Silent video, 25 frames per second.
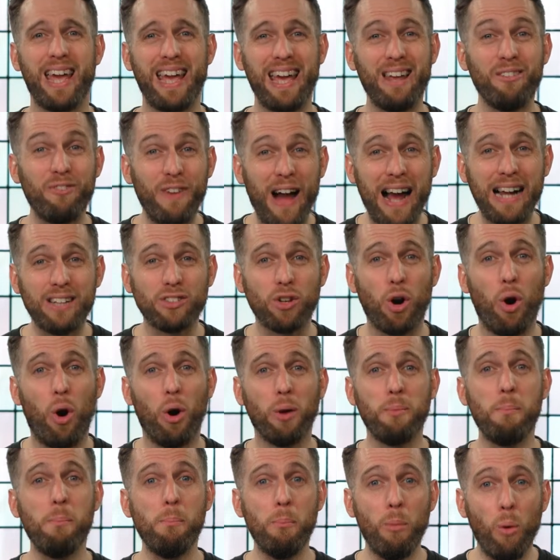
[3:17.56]
In fact,
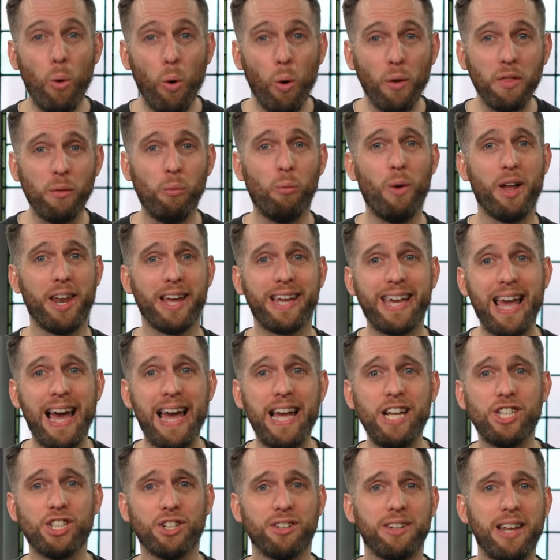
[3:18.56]
on more than one
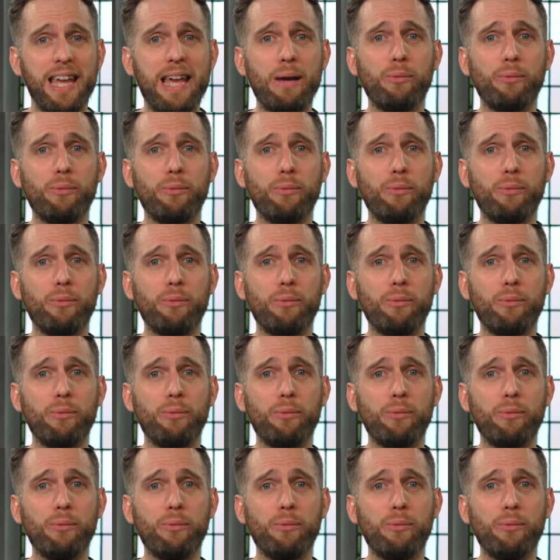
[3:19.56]
occasion,